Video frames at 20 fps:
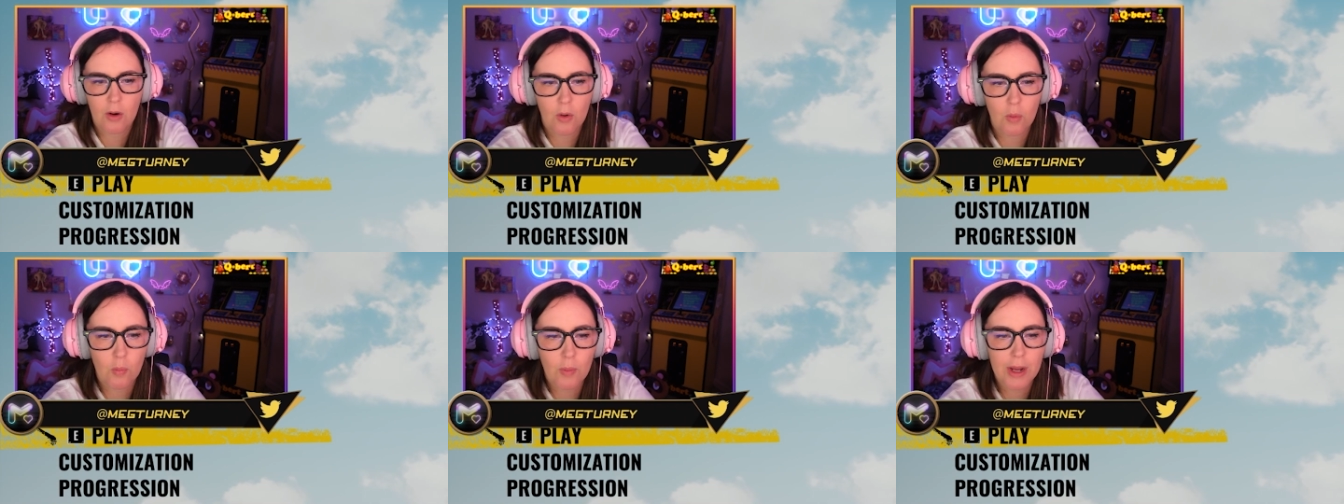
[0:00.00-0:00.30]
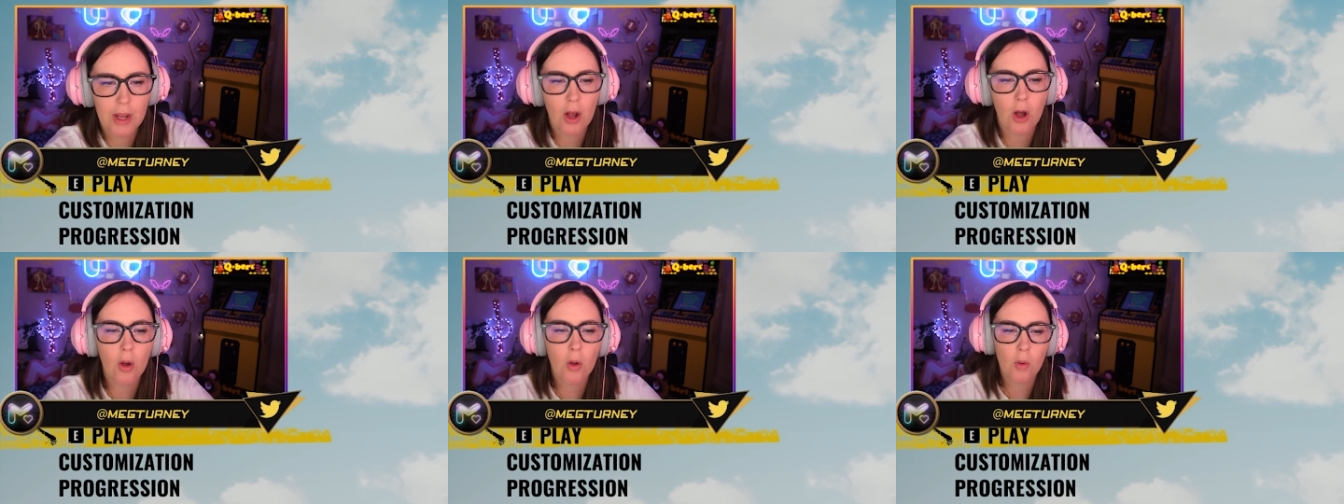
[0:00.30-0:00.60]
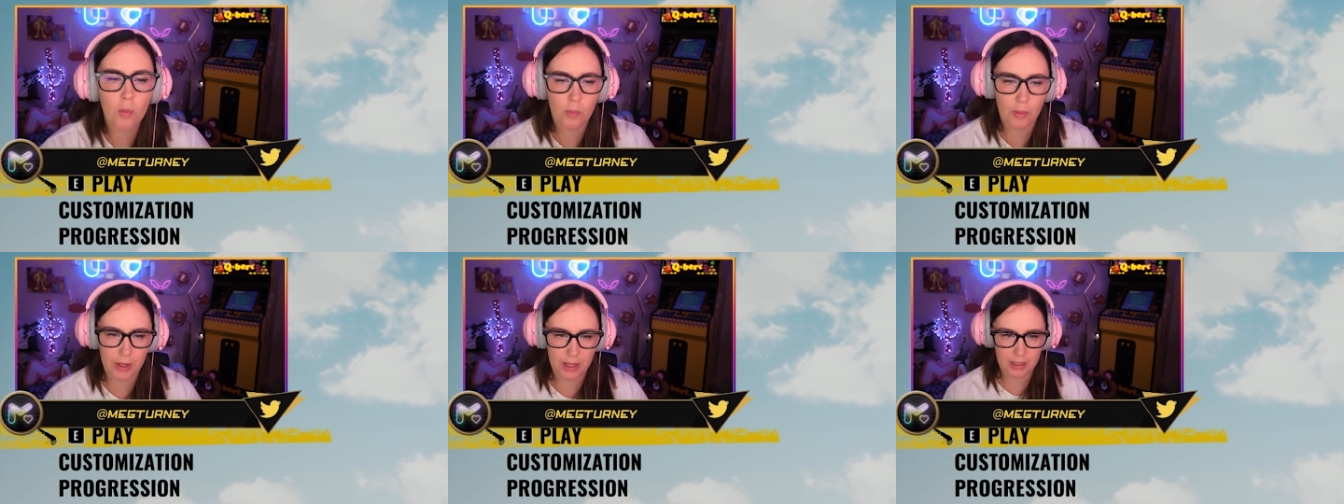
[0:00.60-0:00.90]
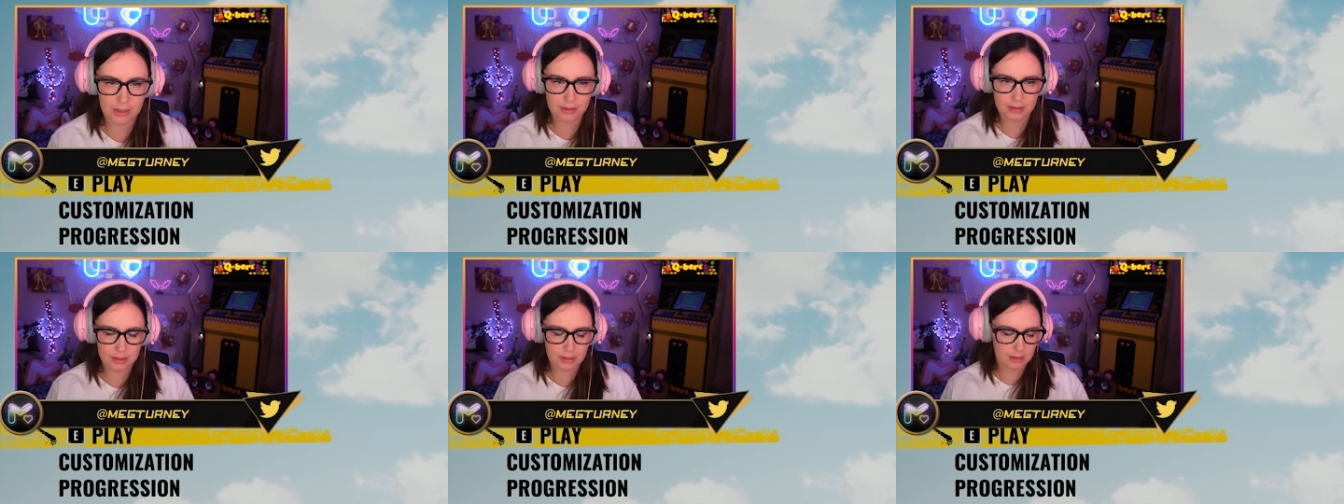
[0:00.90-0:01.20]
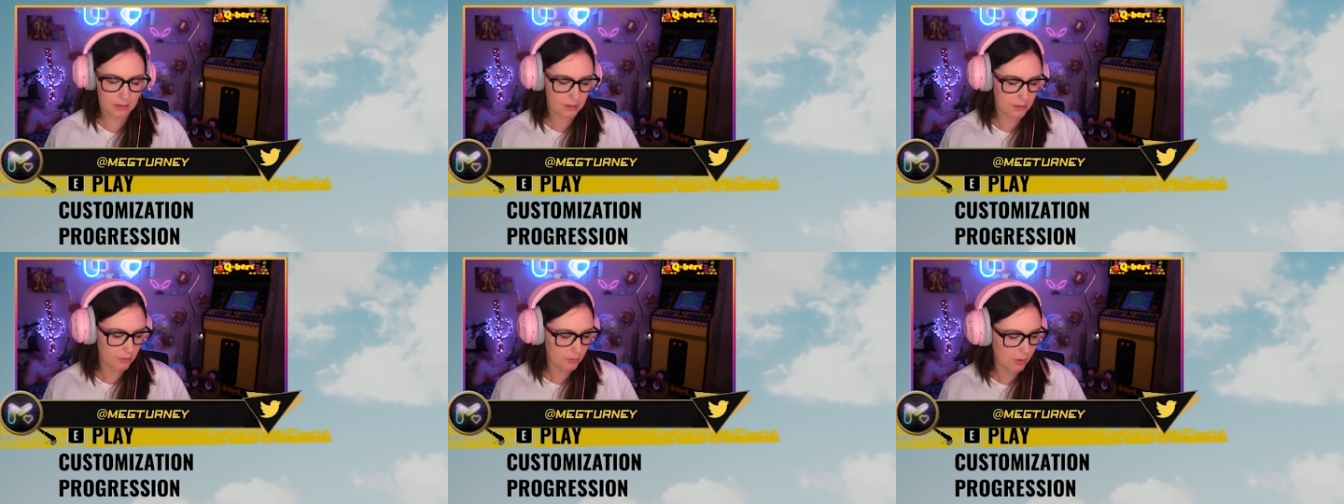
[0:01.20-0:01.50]
we
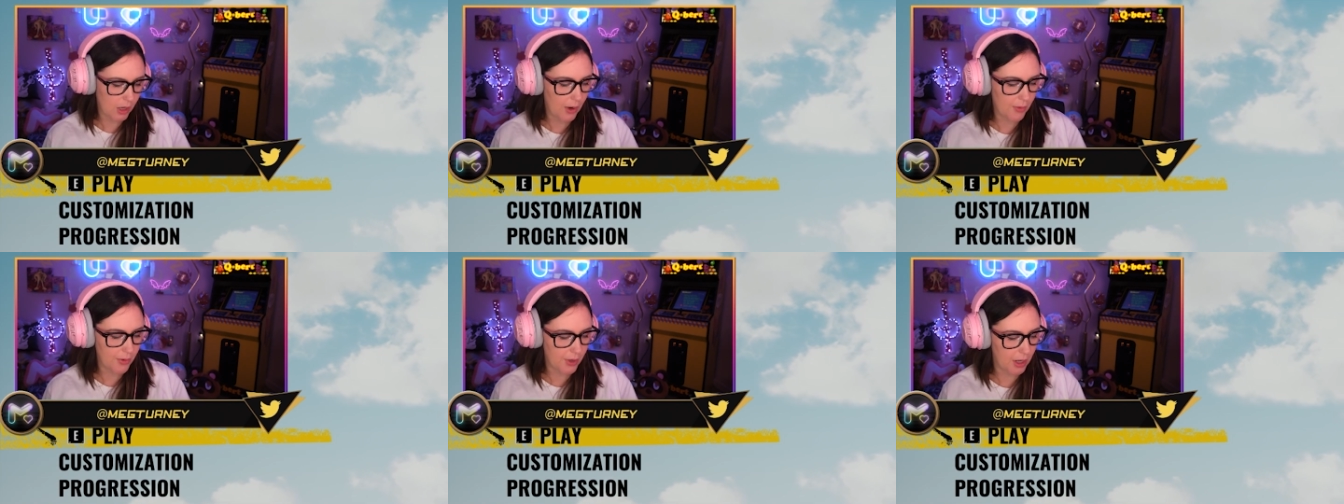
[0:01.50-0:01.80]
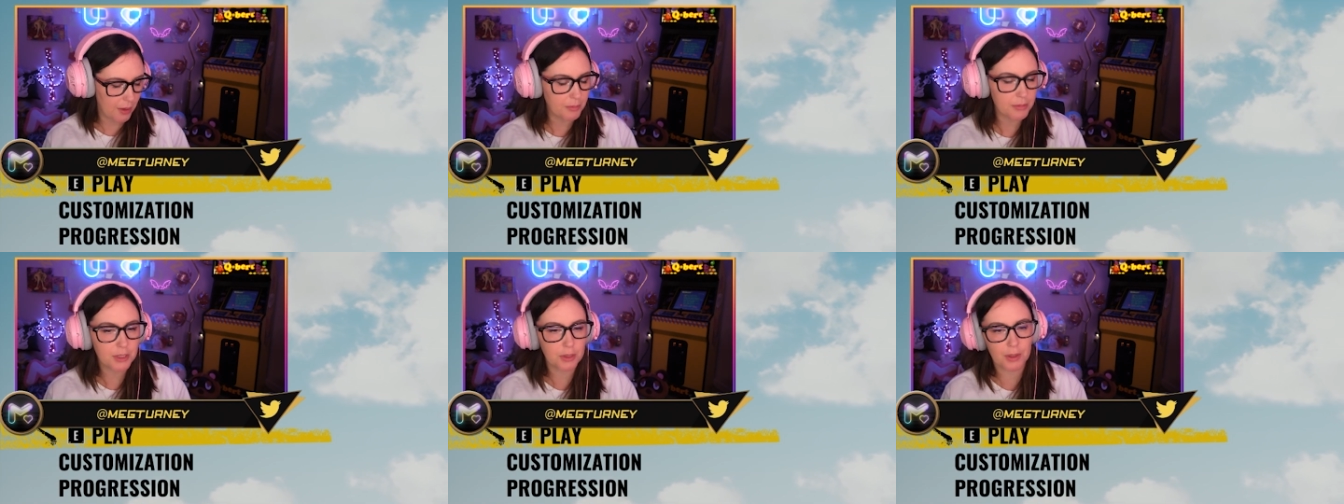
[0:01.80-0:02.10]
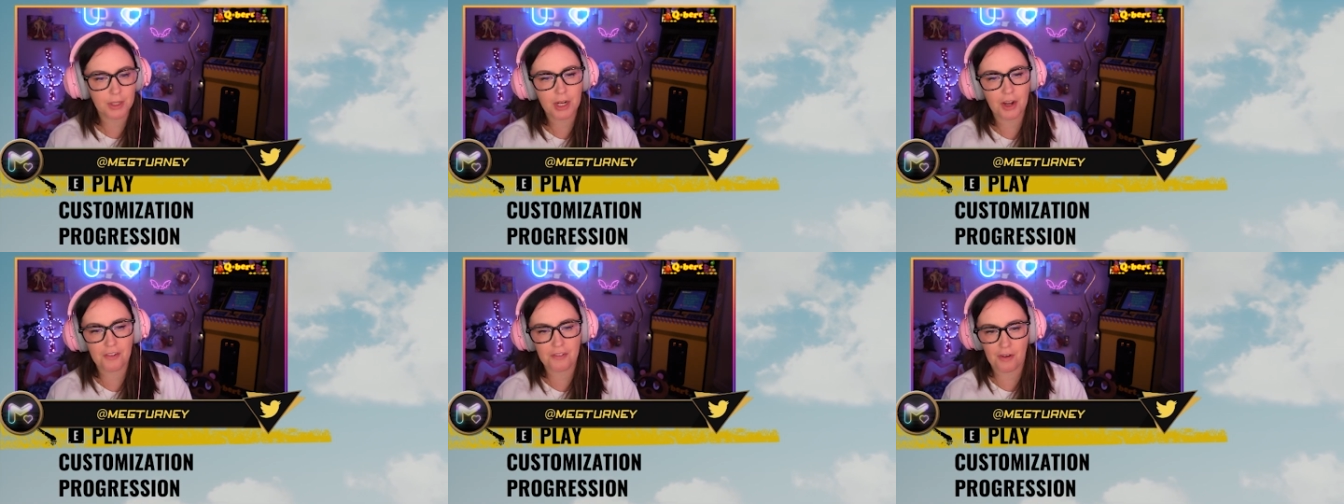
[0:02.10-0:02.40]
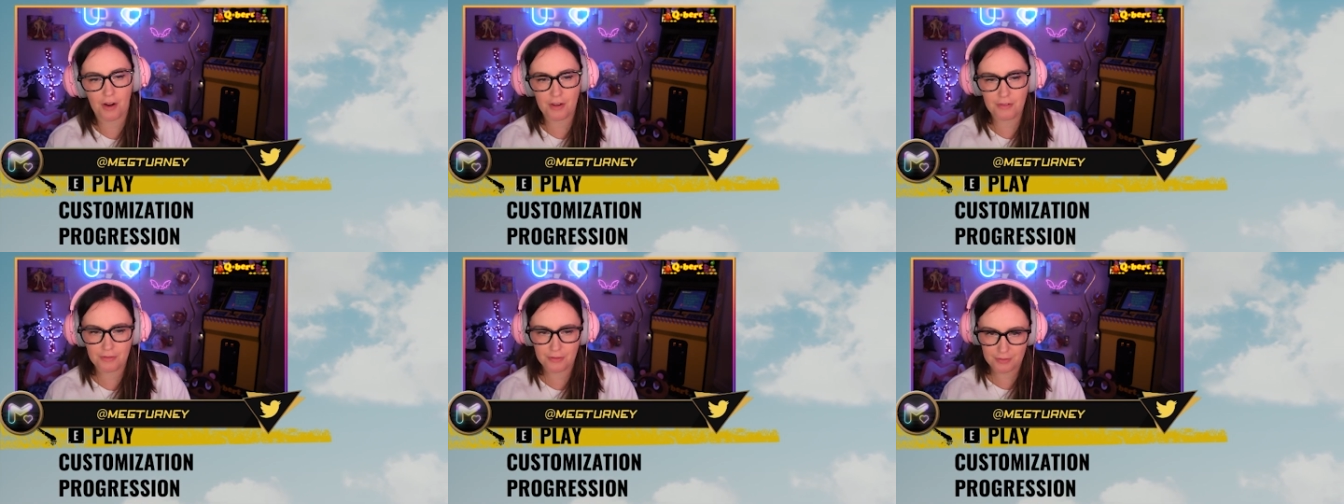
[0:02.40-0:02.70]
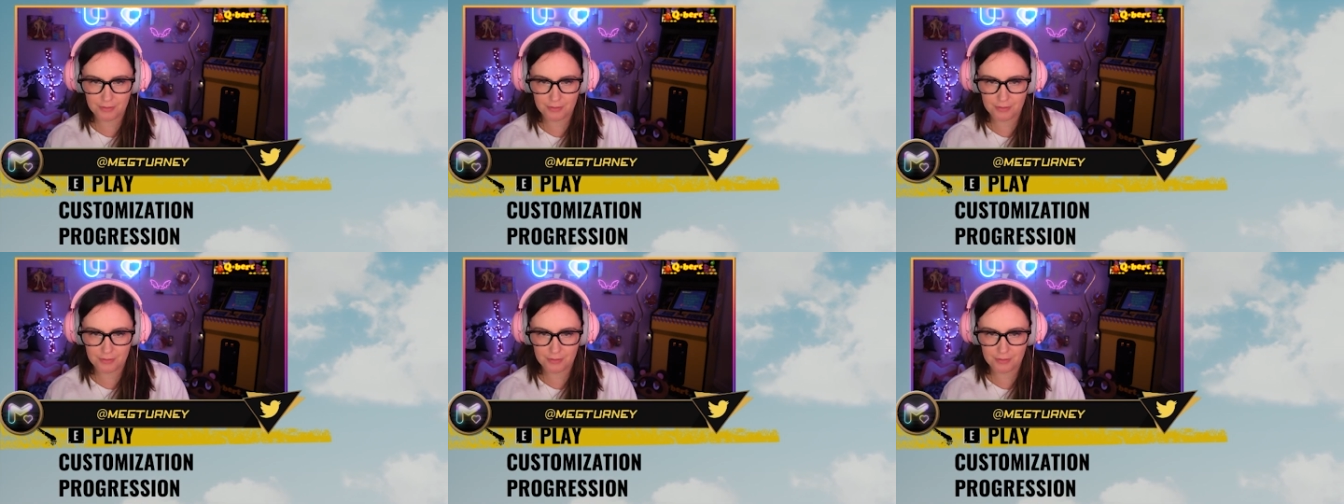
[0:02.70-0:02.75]
always round up, so I got five.